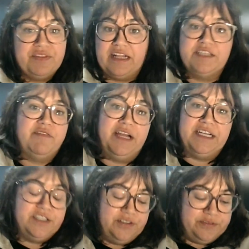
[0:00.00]
That's
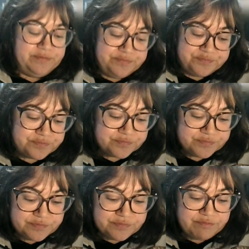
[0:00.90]
fine too,
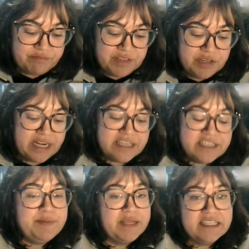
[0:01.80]
right?
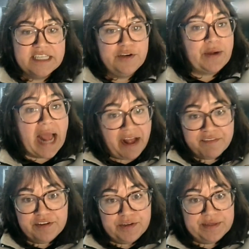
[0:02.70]
Just because you don't
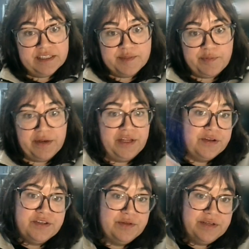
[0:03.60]
have to do it in the spring,
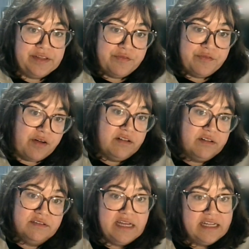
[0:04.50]
you can do it in the
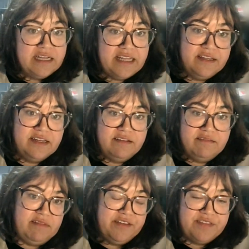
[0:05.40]
fall. And then
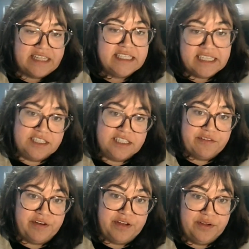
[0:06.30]
if that's
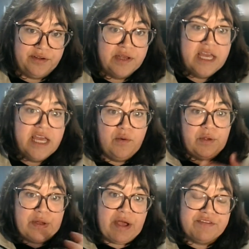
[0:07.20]
easier for you,
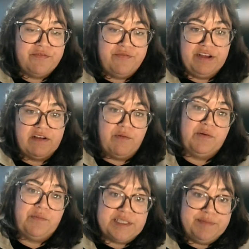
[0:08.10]
you have to figure out
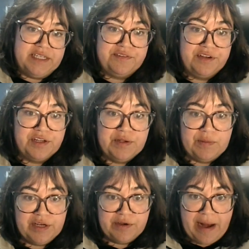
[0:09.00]
what works best for you
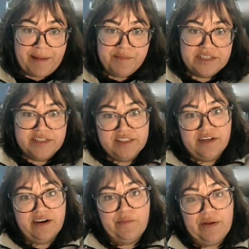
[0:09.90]
and what your
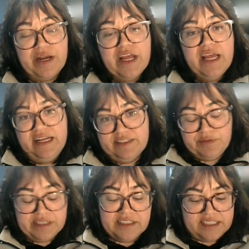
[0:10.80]
ambitions are and what is
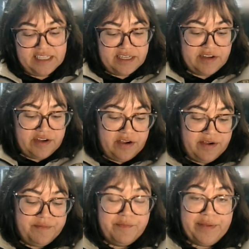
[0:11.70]
realistic,
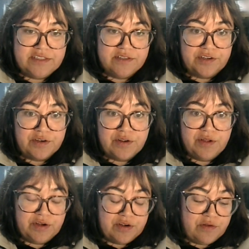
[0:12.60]
based on
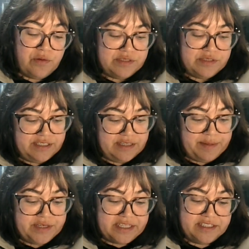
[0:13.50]
your goals and
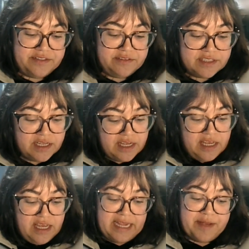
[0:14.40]
objectives
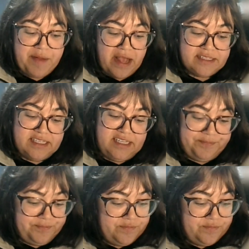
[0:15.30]
and capacity.